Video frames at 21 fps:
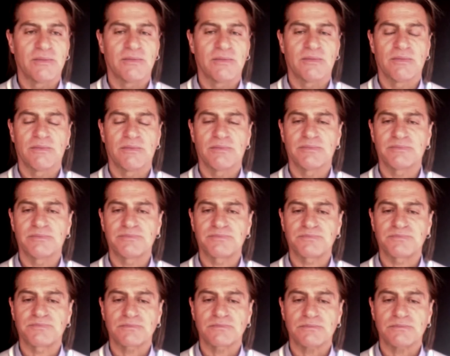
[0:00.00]

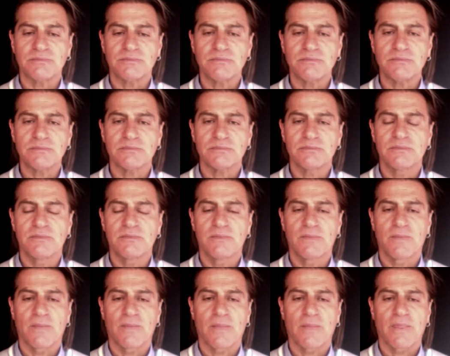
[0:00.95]

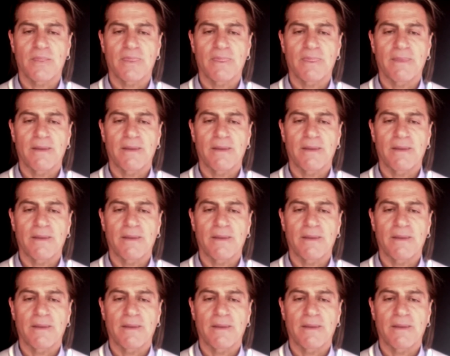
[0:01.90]
No one is speaking in this clip.